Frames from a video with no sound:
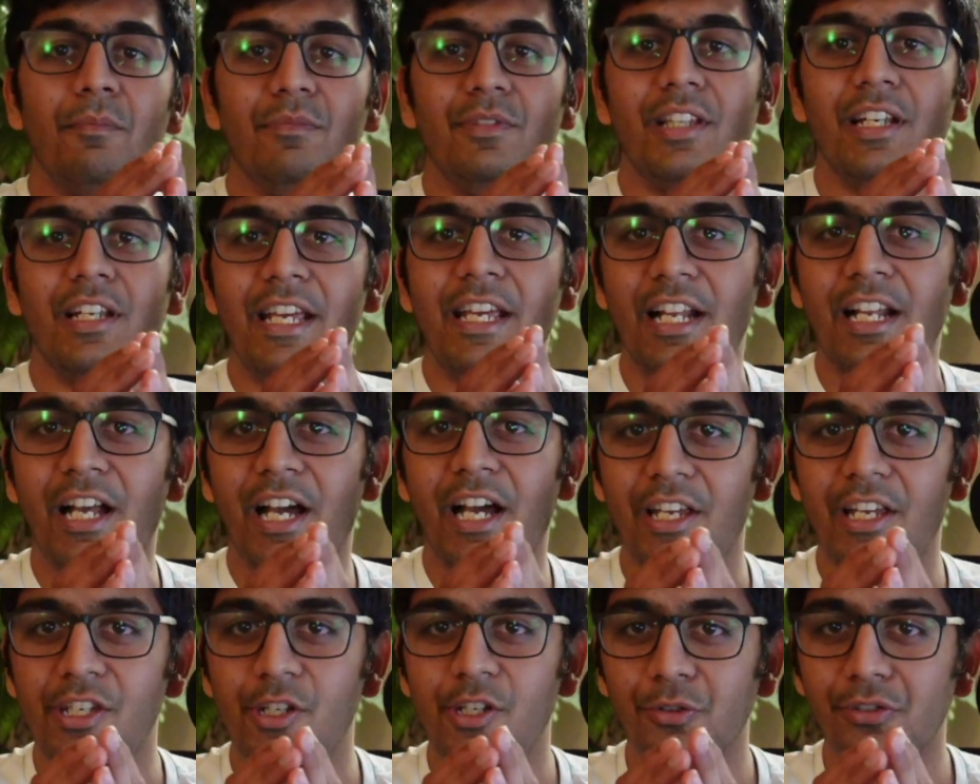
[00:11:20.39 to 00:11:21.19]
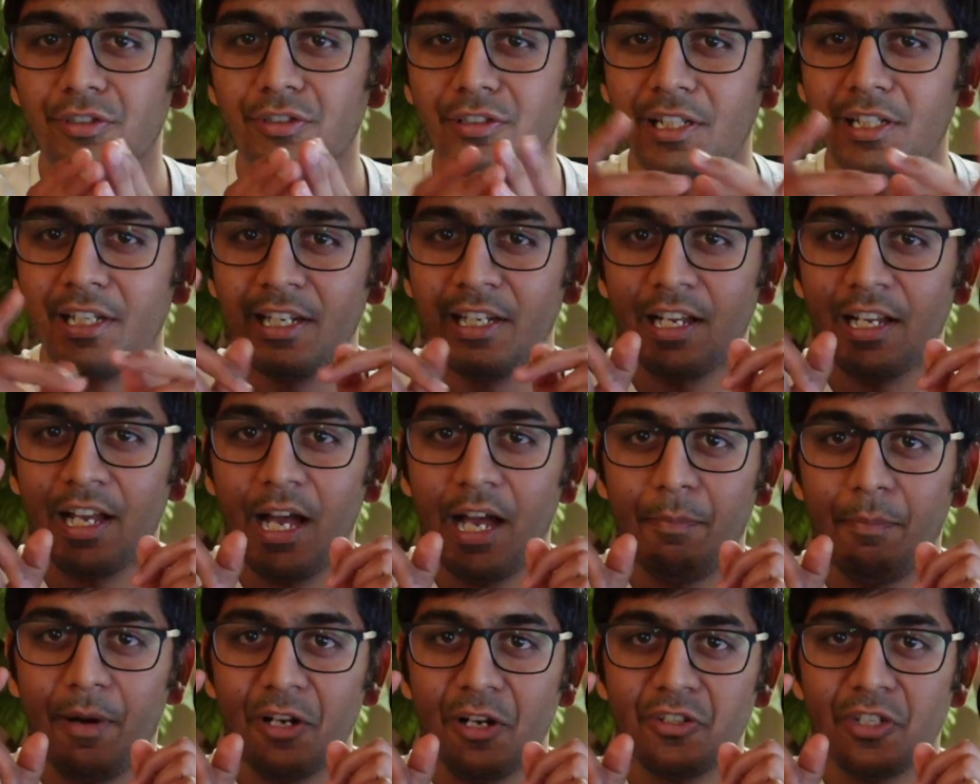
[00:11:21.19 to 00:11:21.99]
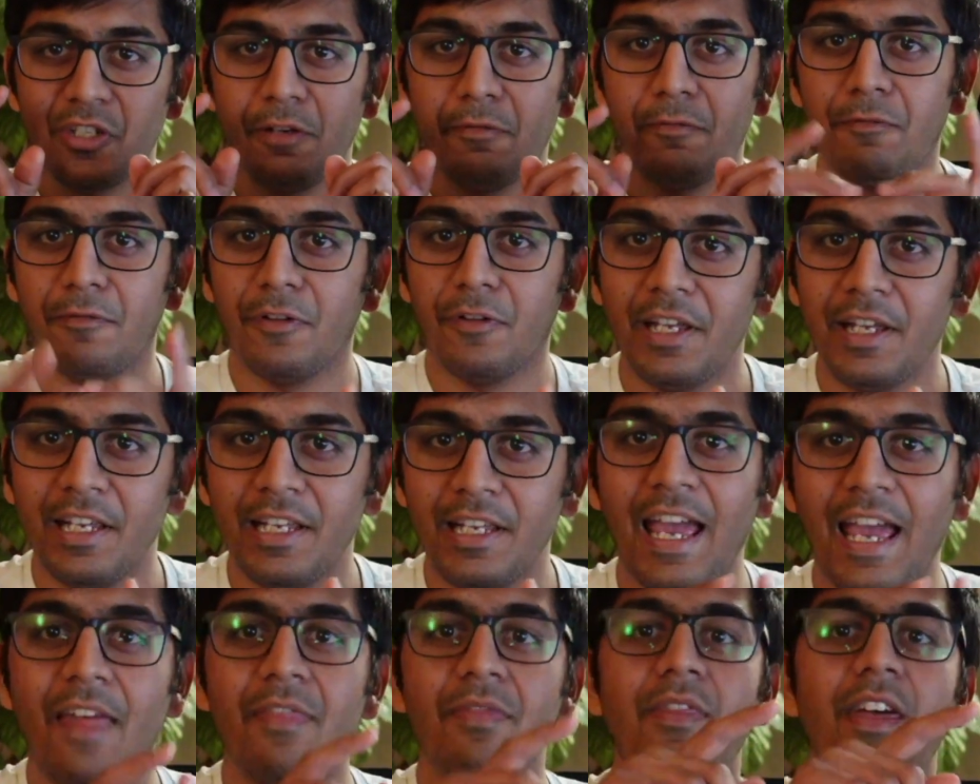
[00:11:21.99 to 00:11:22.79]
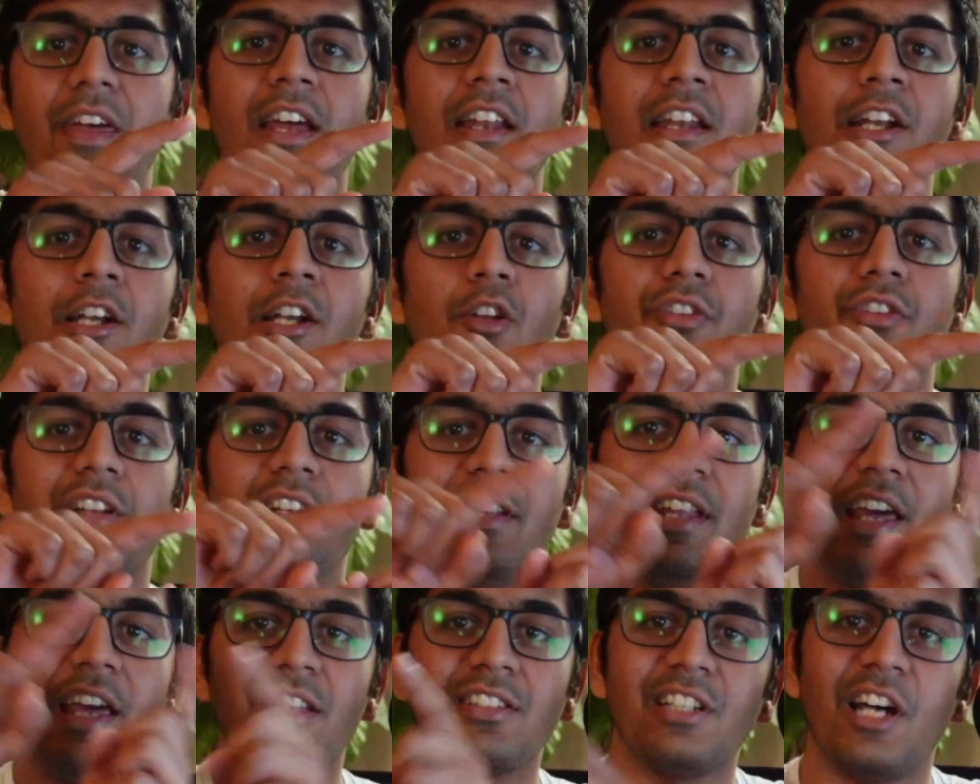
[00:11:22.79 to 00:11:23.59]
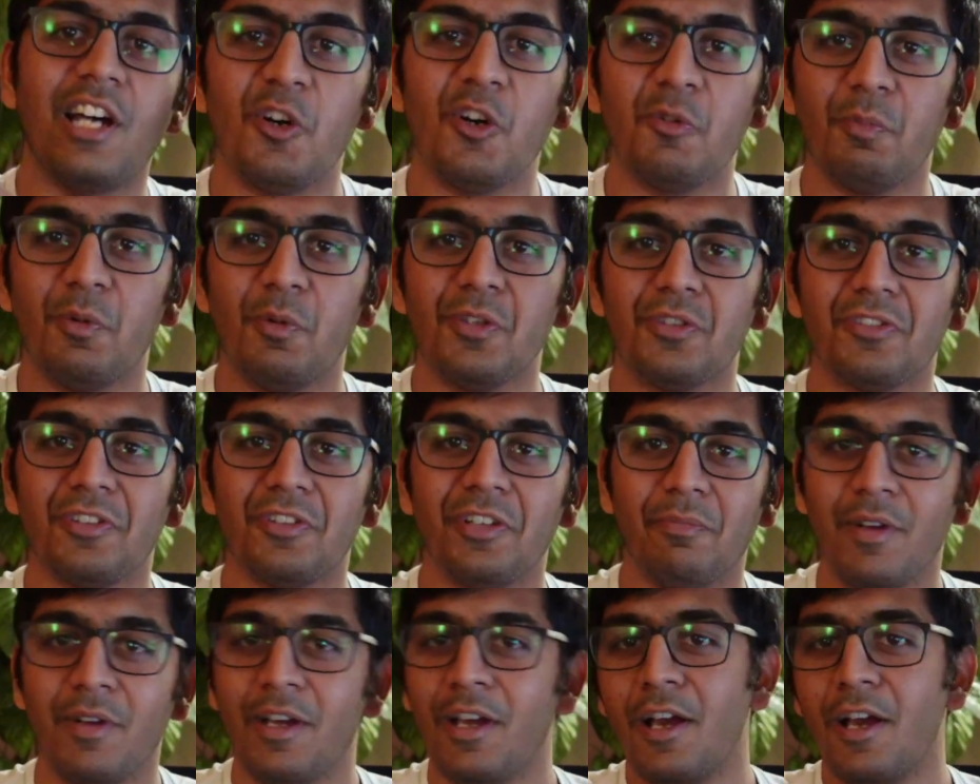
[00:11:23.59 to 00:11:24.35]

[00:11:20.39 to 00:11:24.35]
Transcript: the data using Apache Flink, and then into the next output stream.